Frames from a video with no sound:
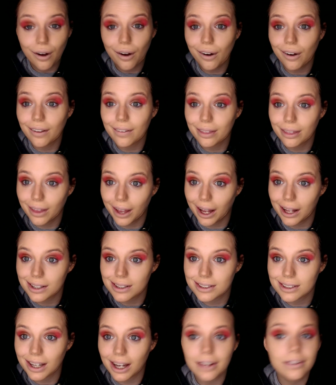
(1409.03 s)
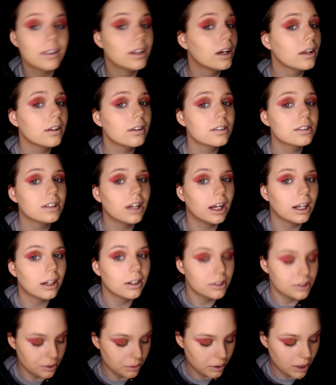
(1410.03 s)
on that side. The other side
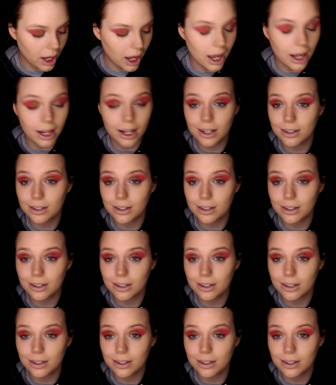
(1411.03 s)
was okay.